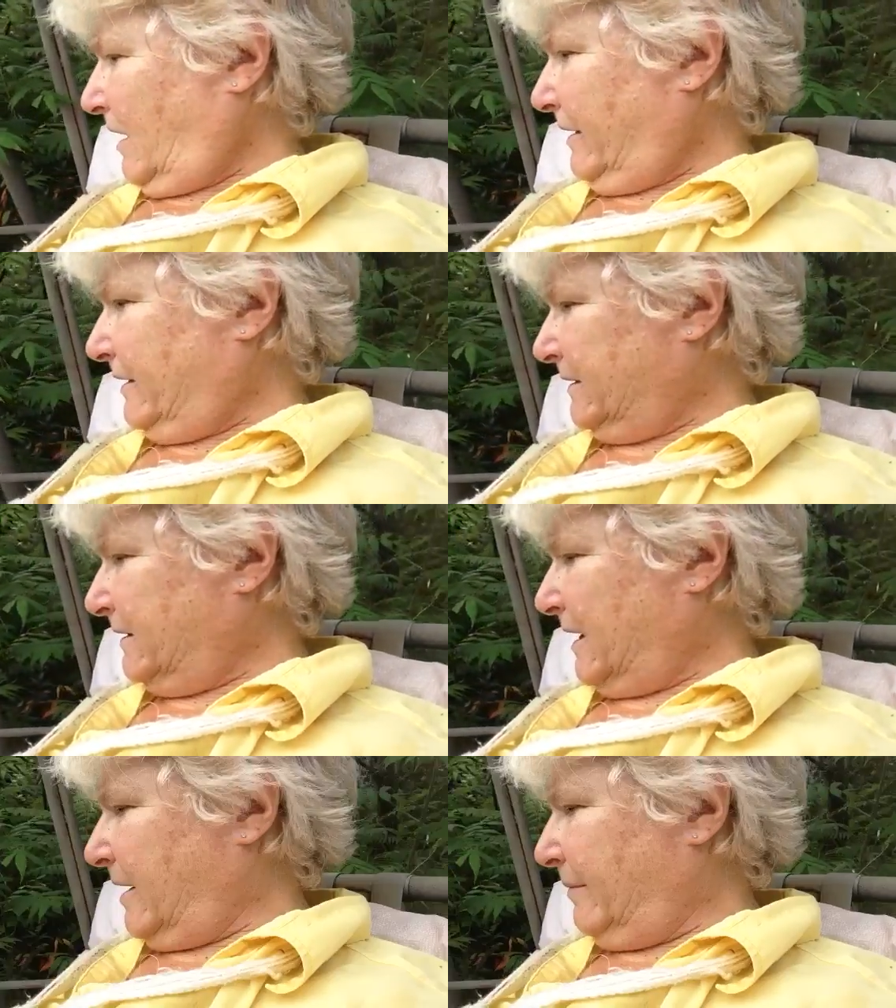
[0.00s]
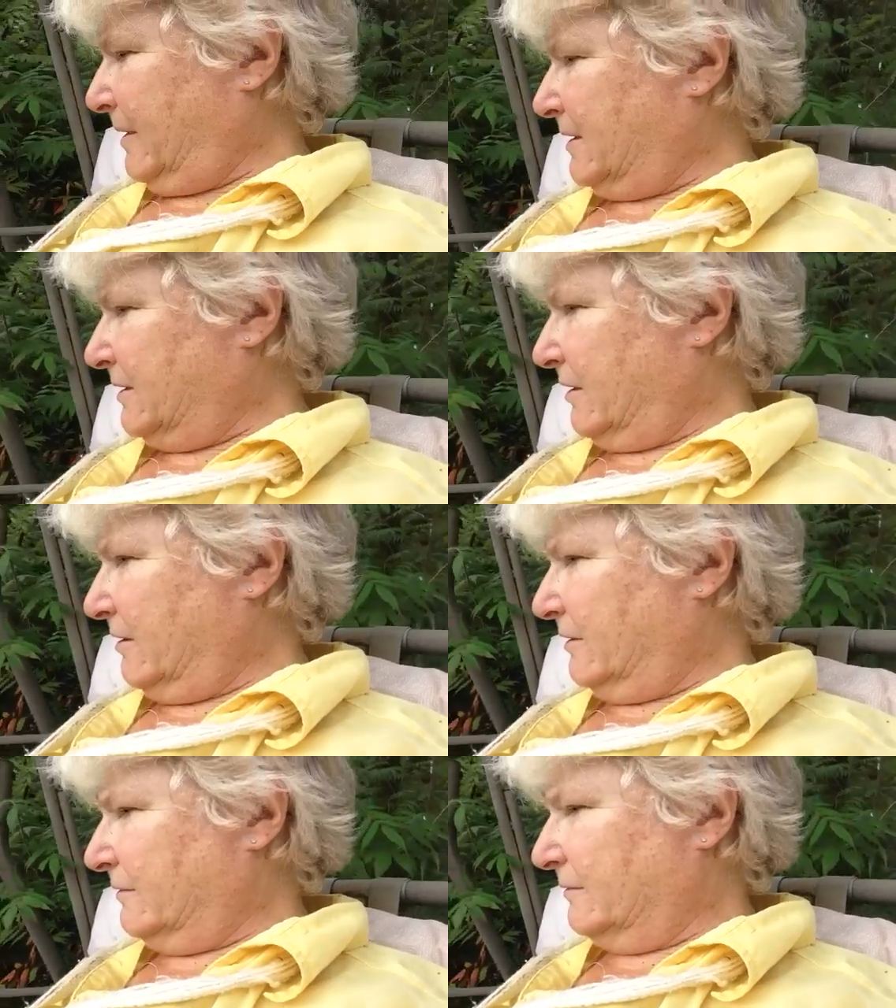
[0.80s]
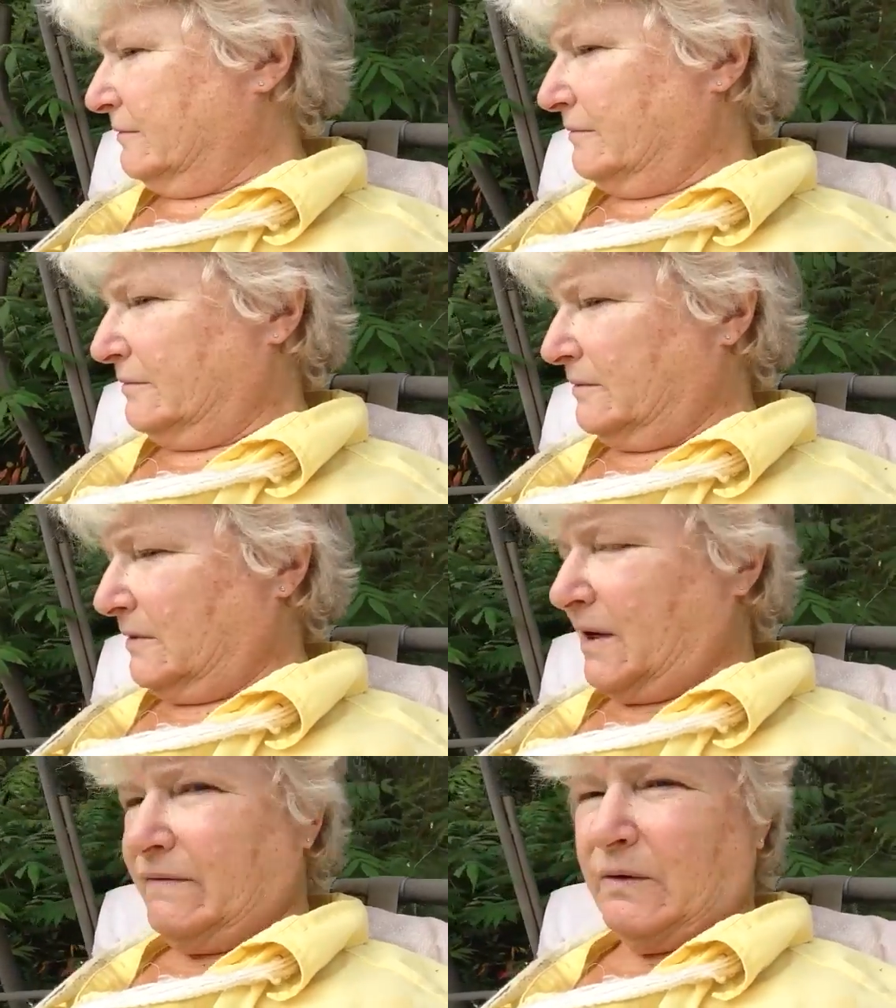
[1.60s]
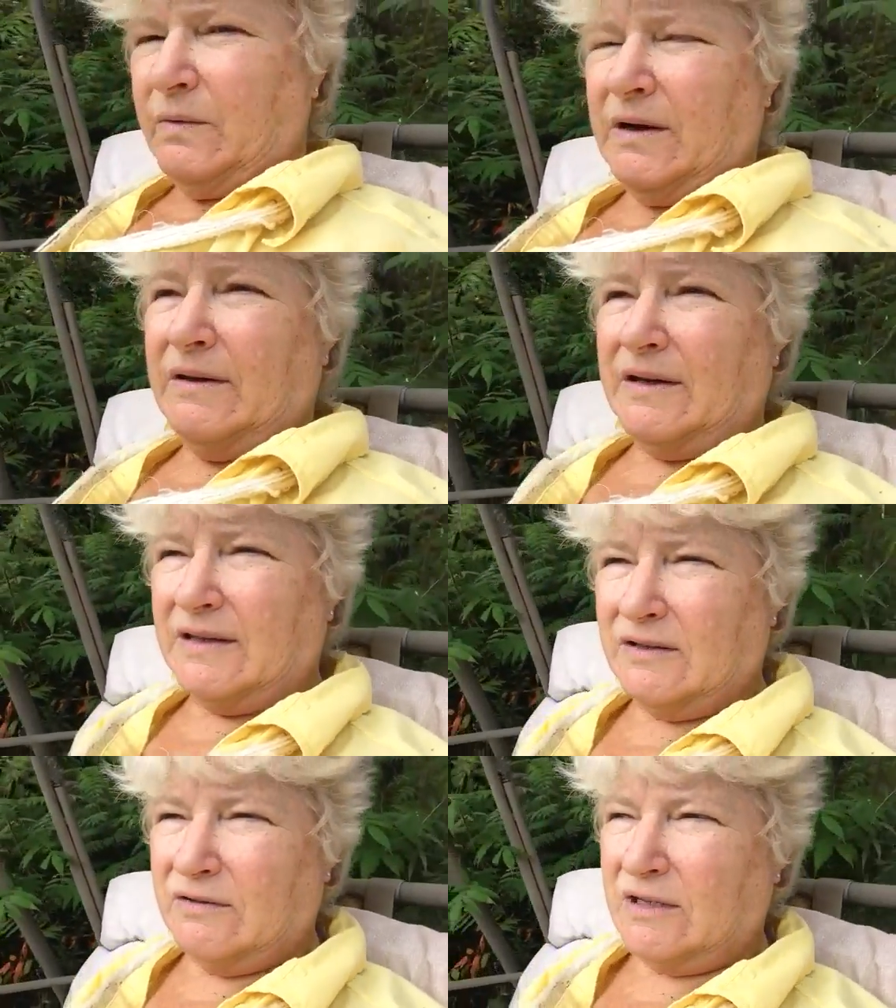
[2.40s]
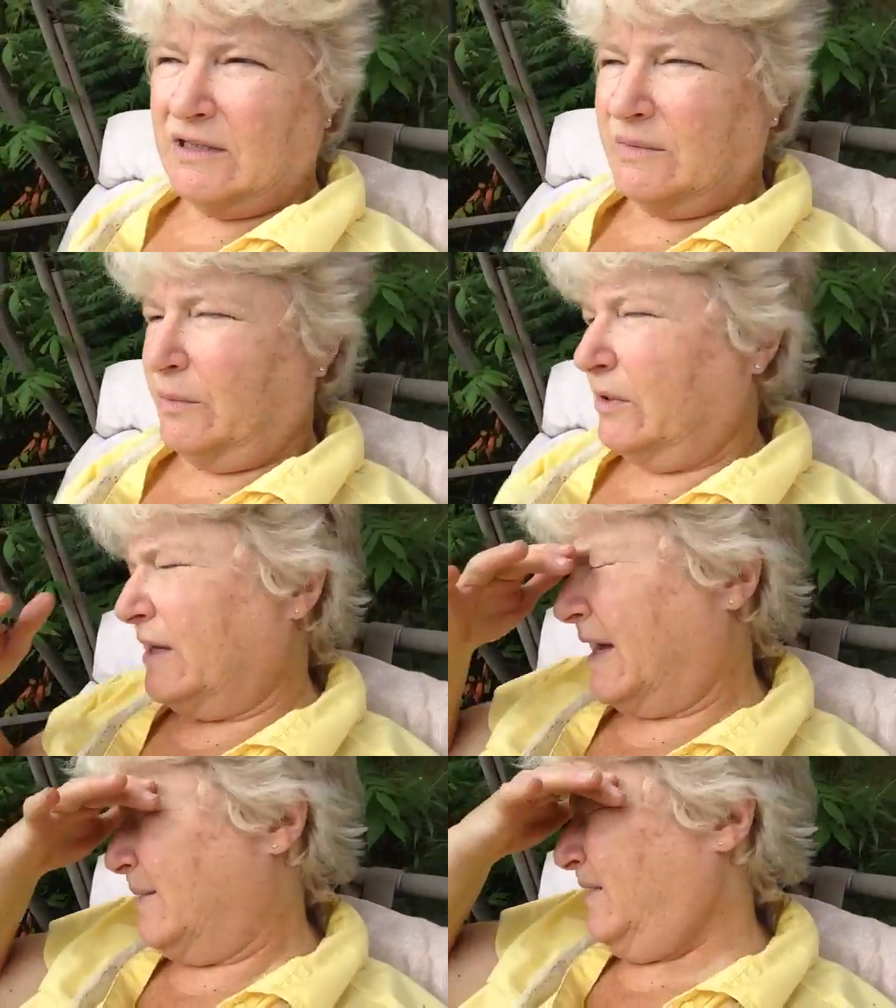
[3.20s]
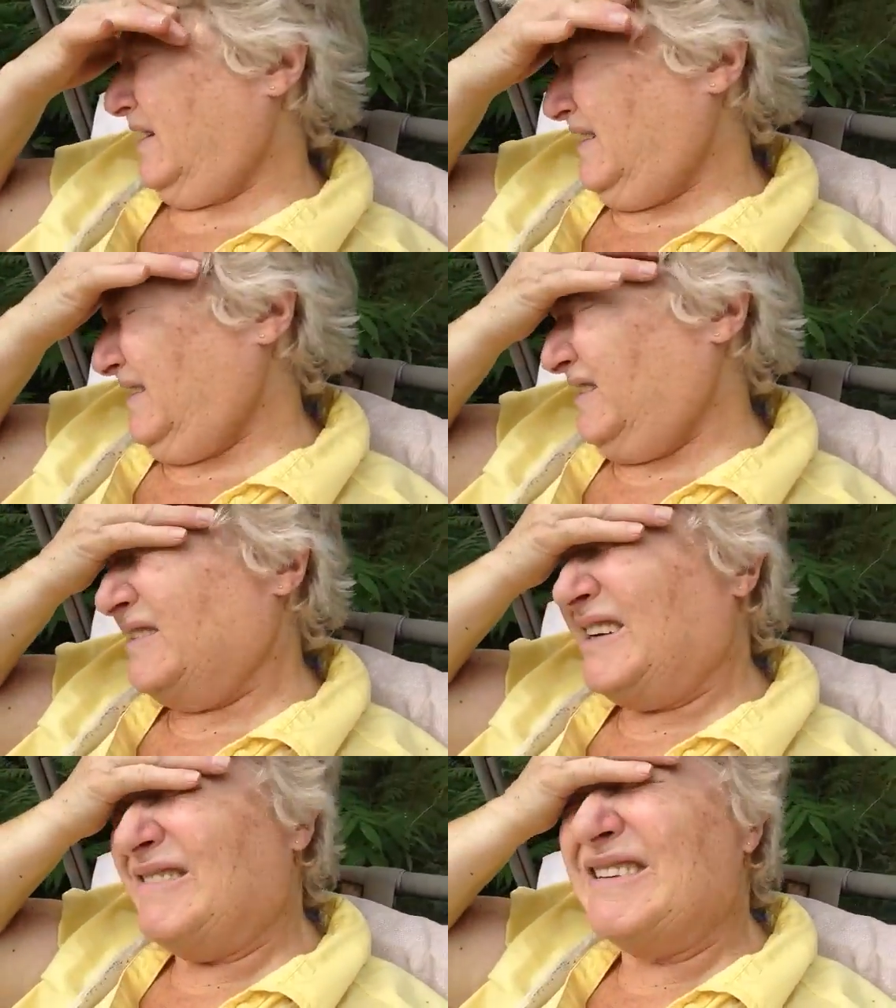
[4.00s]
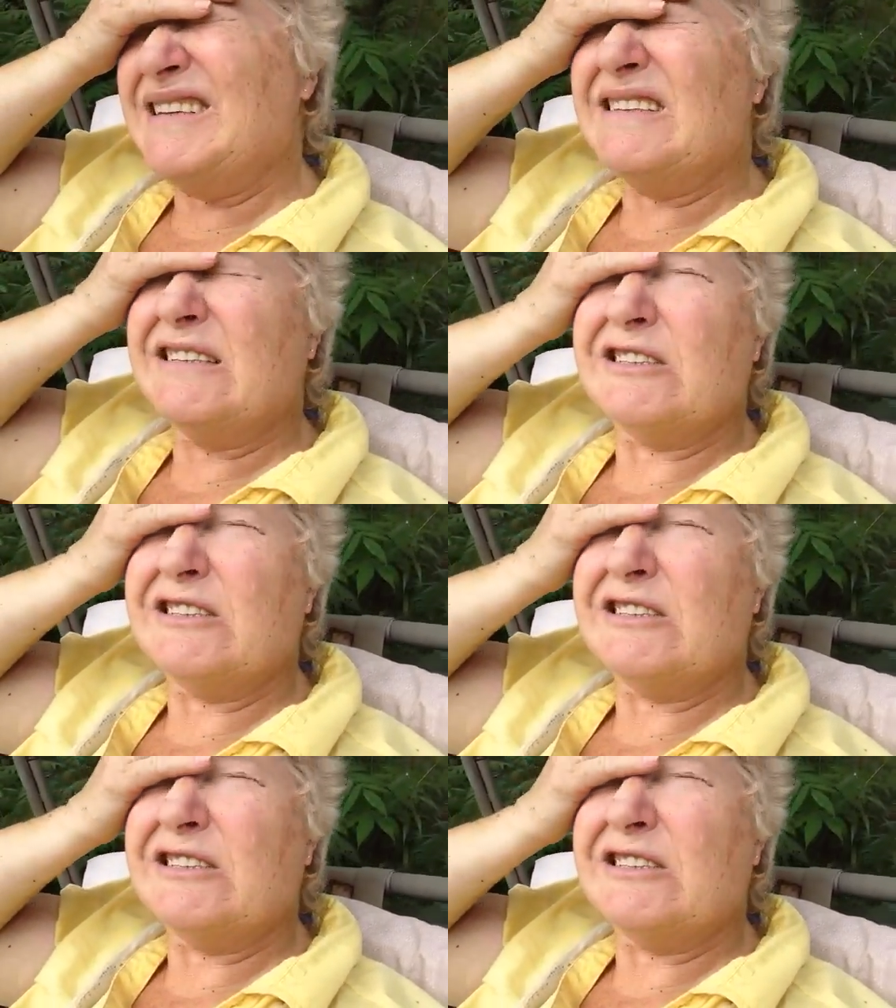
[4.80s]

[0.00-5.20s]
I guess the hammocks are everywhere that you can support a hammock. So now we need the